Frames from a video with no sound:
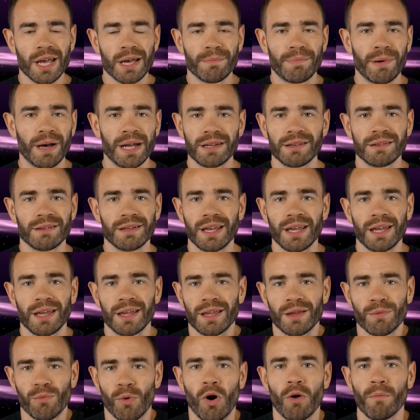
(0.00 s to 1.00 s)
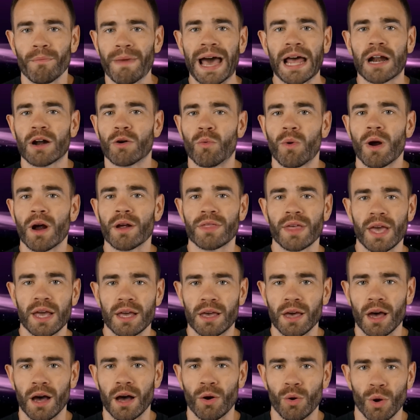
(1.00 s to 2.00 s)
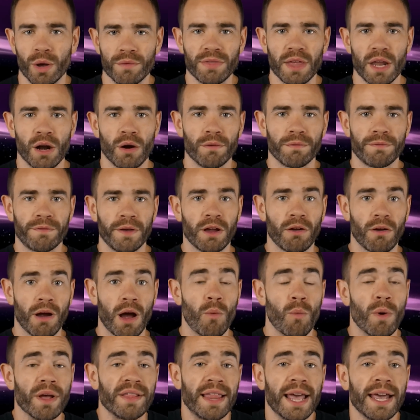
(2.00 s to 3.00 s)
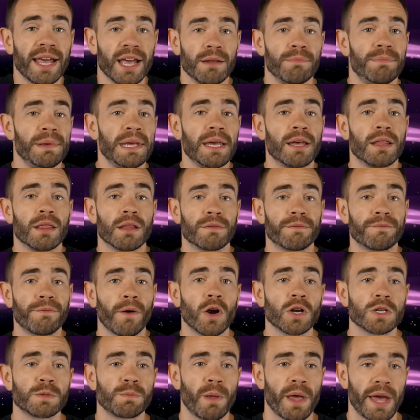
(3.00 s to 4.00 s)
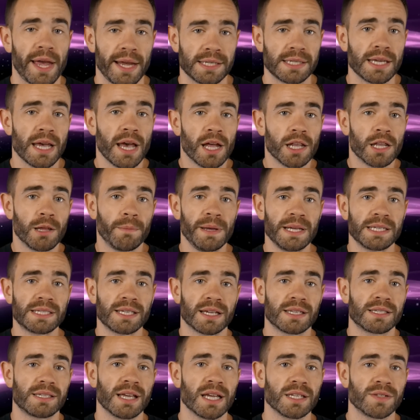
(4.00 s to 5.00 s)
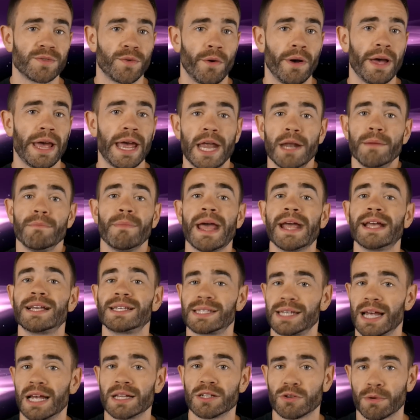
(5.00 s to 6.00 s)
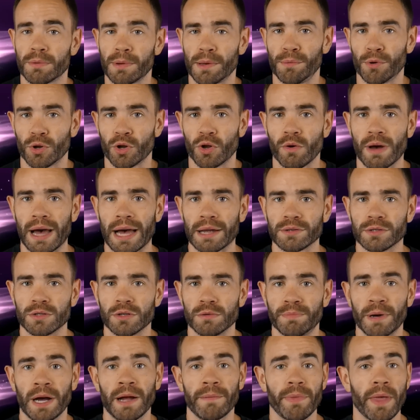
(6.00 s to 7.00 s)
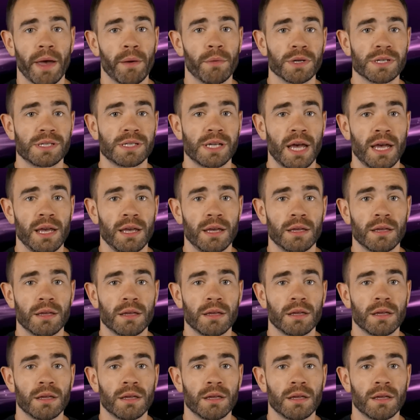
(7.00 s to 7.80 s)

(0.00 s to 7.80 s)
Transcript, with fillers: But it won't matter where they go if they don't figure out what they can be in the first place to be successful and make sense for people to go out to. But I will say,